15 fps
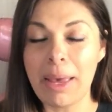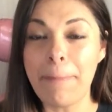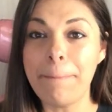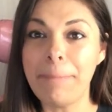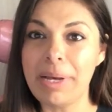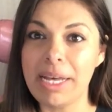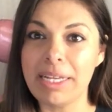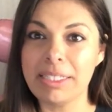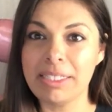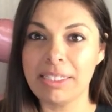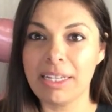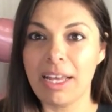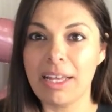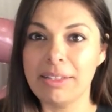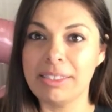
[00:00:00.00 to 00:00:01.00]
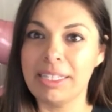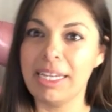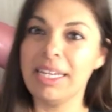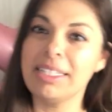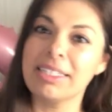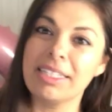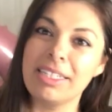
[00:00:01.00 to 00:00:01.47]
But
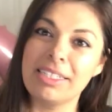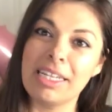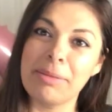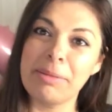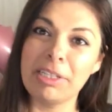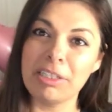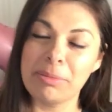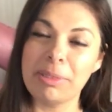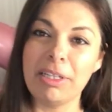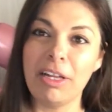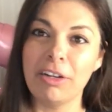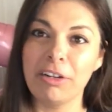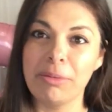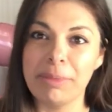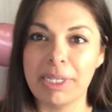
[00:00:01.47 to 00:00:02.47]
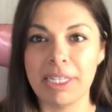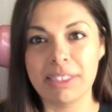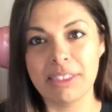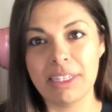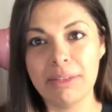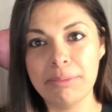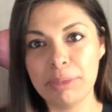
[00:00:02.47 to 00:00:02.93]
today it's going to take me a little bit longer
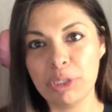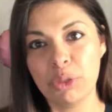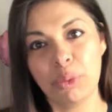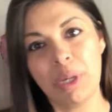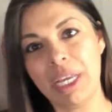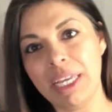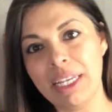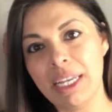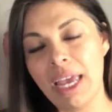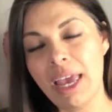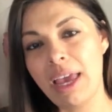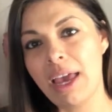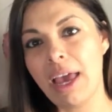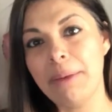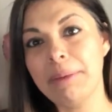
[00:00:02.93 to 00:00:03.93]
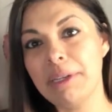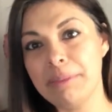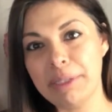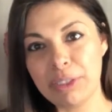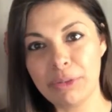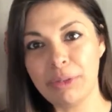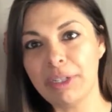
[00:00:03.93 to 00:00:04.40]
because in between I'm going to
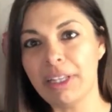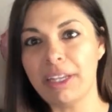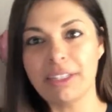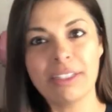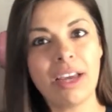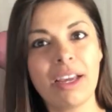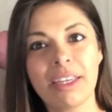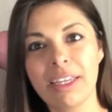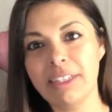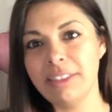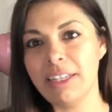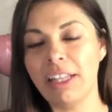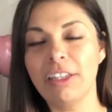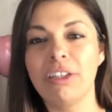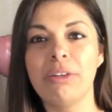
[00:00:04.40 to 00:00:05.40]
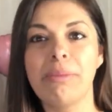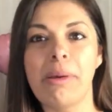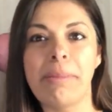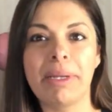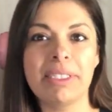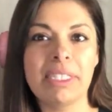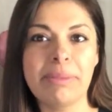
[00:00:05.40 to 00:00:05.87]
be doing a lot of talking, telling you
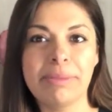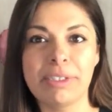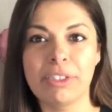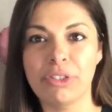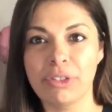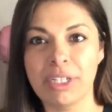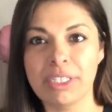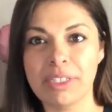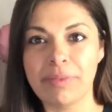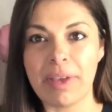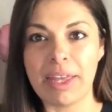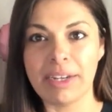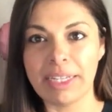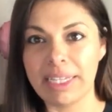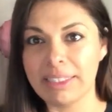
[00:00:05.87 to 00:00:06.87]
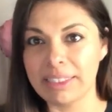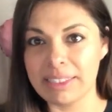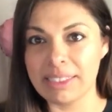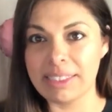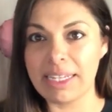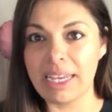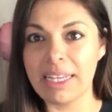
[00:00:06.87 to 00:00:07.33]
about my tips and tricks of how to get
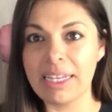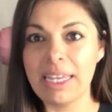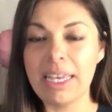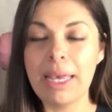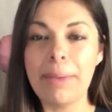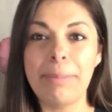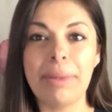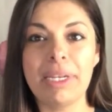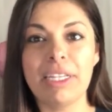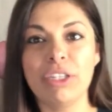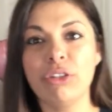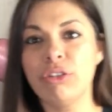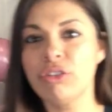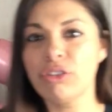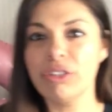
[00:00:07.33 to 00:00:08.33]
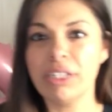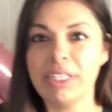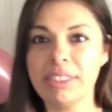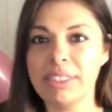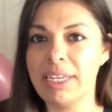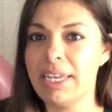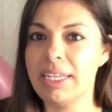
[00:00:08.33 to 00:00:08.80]
this done. But it
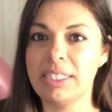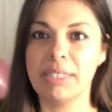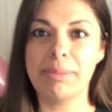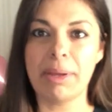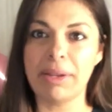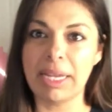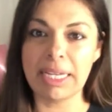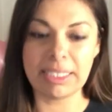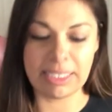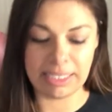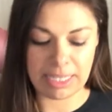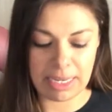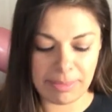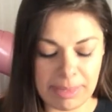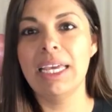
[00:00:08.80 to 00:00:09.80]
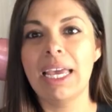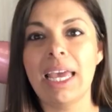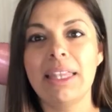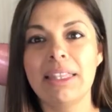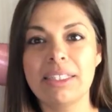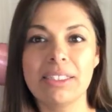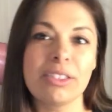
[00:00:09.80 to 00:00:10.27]
usually takes about 8 to 10 minutes,
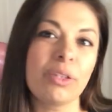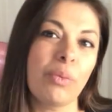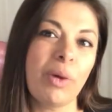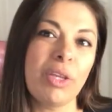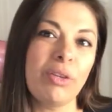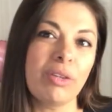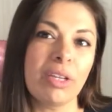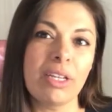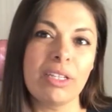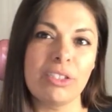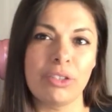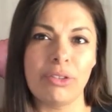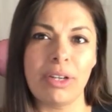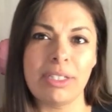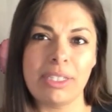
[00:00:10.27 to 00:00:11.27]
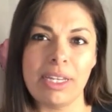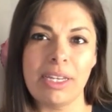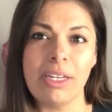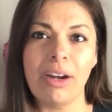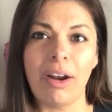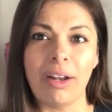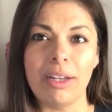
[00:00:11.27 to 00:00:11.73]
and this is the way you can construct any
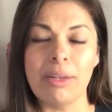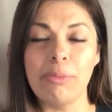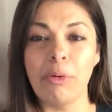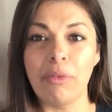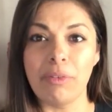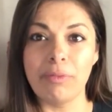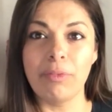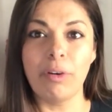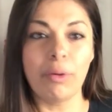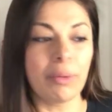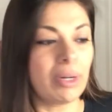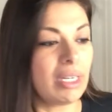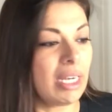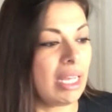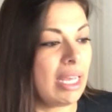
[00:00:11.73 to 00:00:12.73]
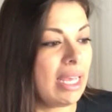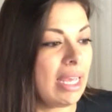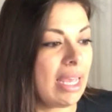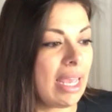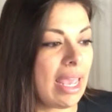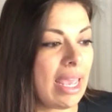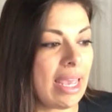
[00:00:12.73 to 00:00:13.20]
garland moving forward.
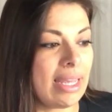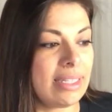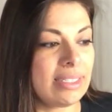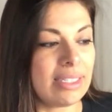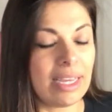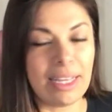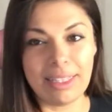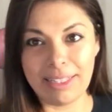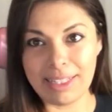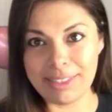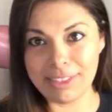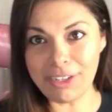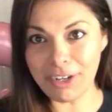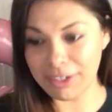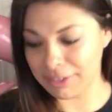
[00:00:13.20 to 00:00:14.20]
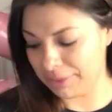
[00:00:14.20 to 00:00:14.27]
And let's start.